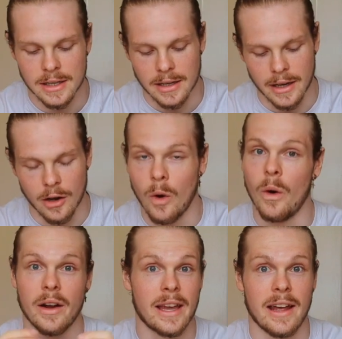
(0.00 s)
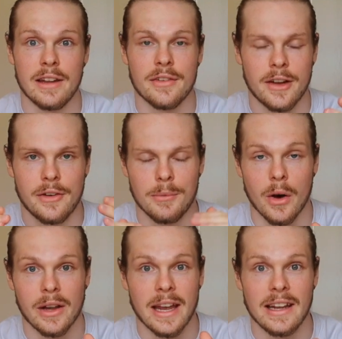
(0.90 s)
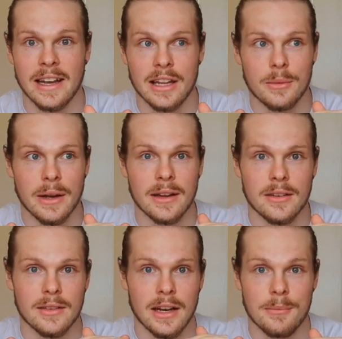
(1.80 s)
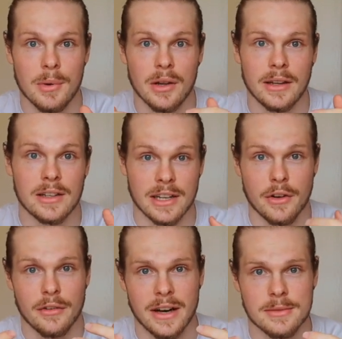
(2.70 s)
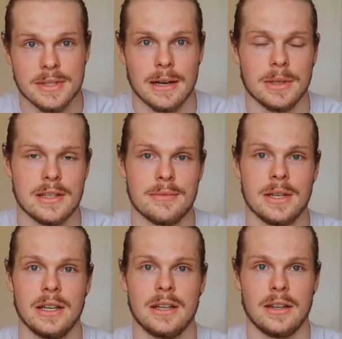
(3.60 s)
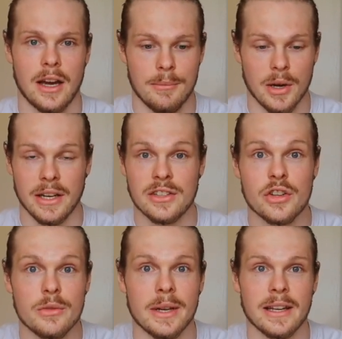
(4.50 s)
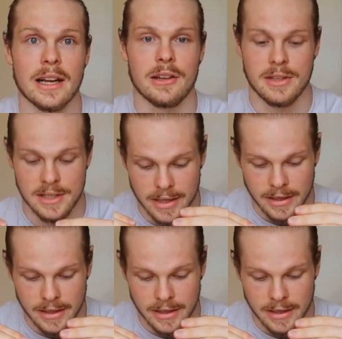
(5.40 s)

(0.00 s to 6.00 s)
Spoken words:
Or again, if I'm not gaining any weight and I'm burning, because I've got a fast metabolism, burning too many calories,